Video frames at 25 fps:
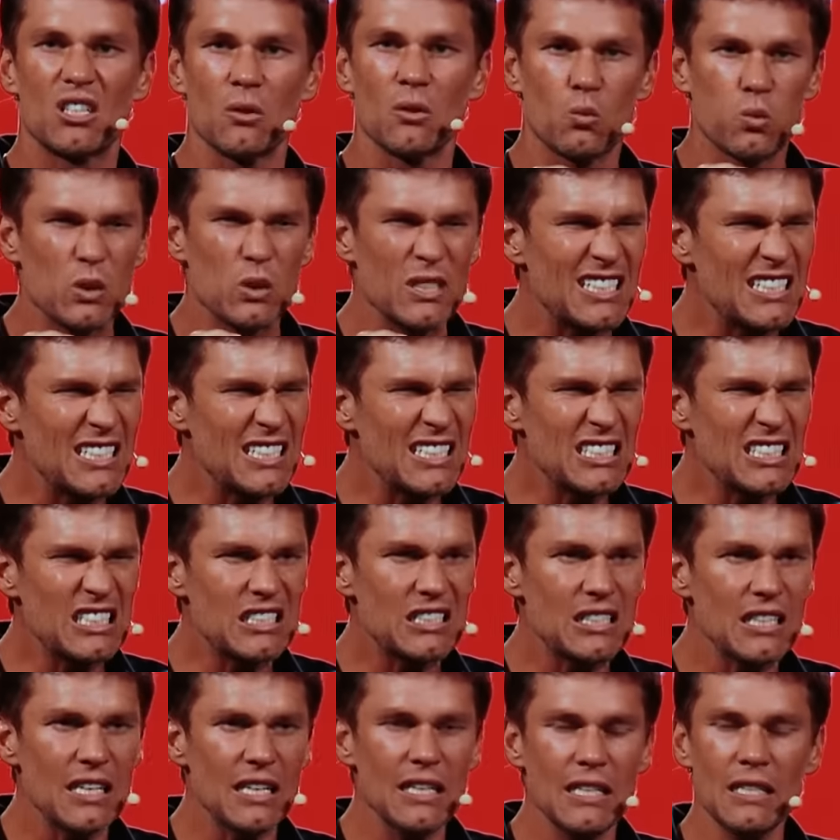what did they
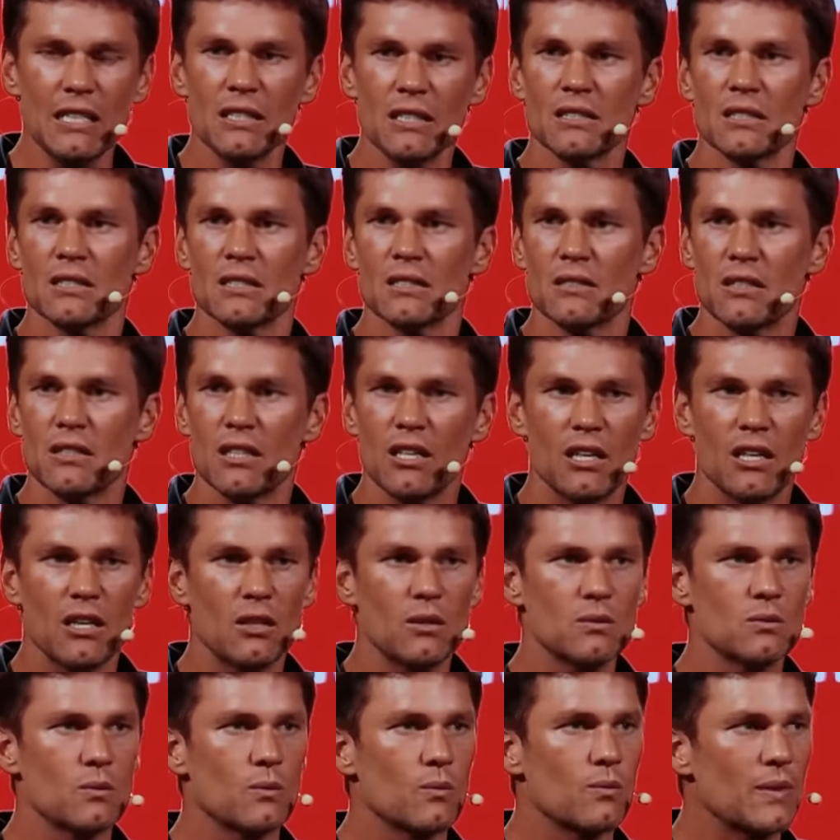say? You know,
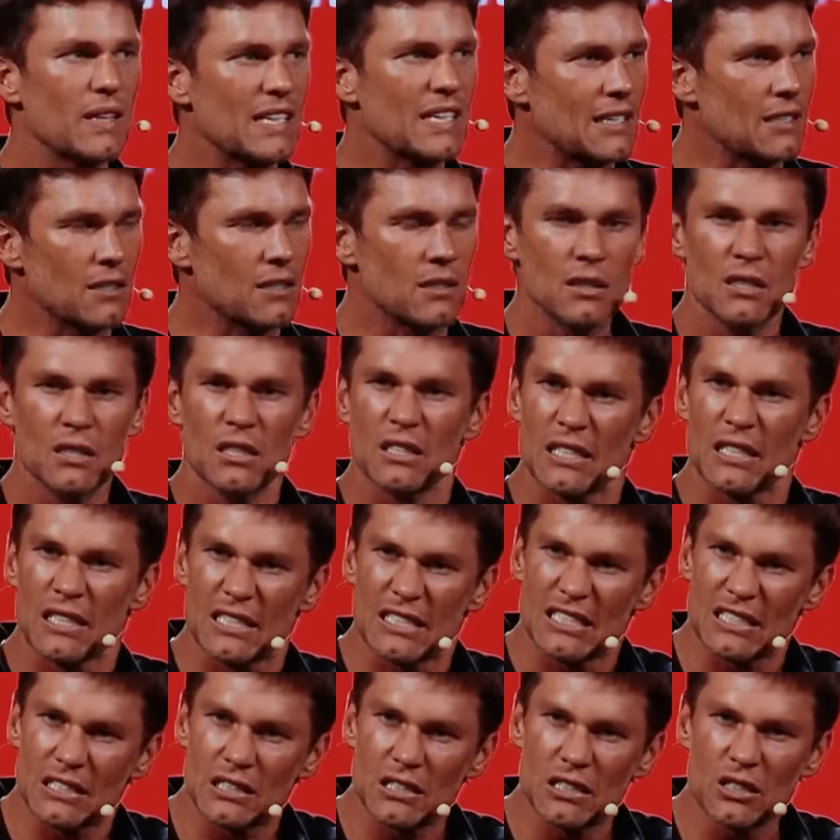and
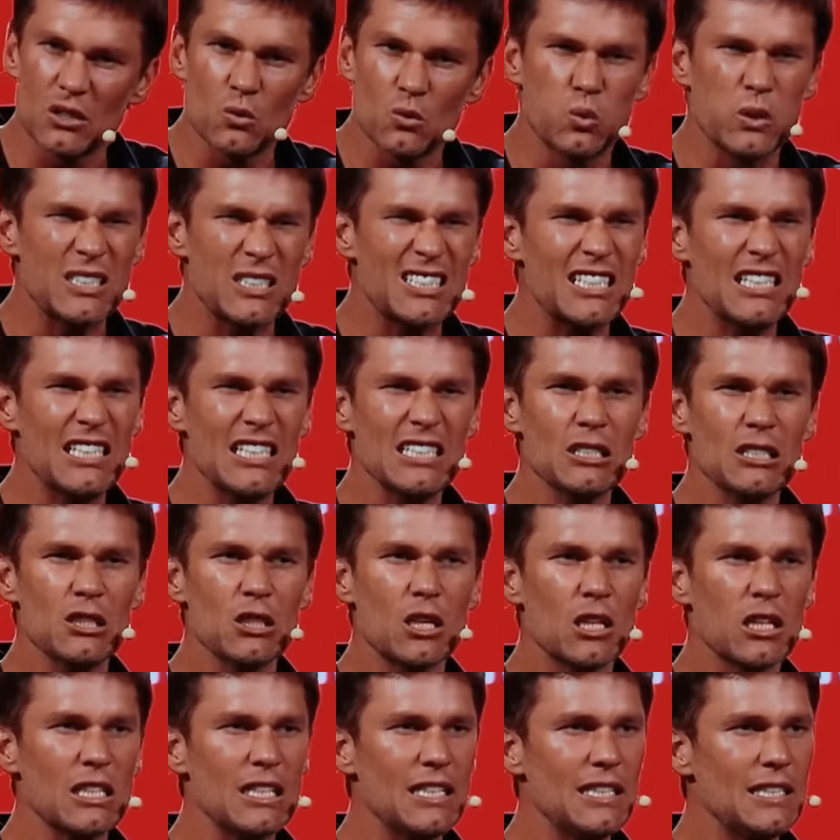what did they
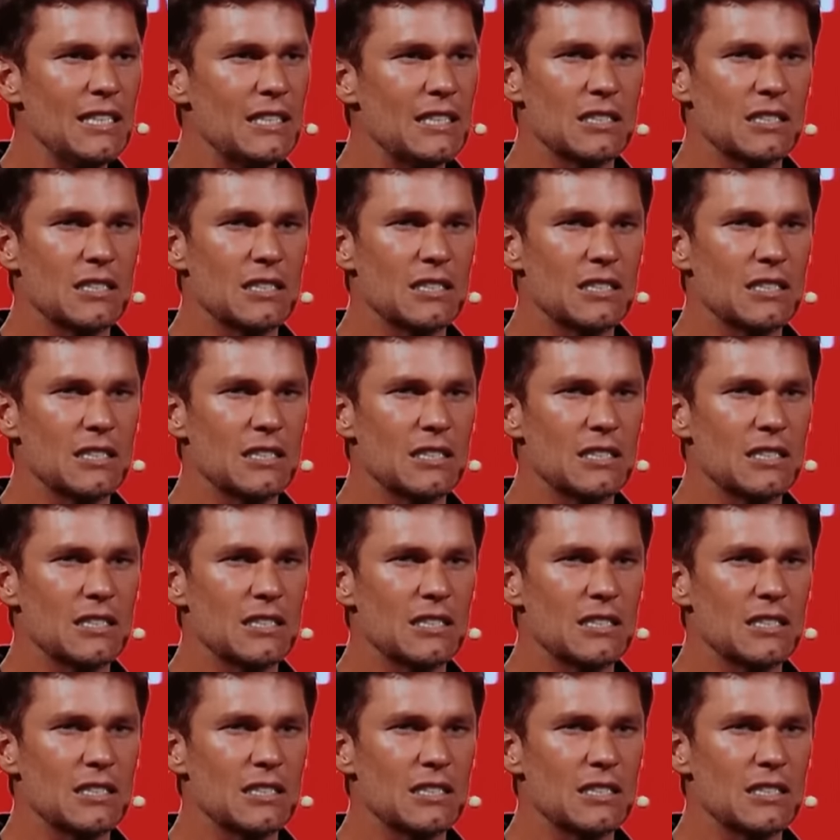look like?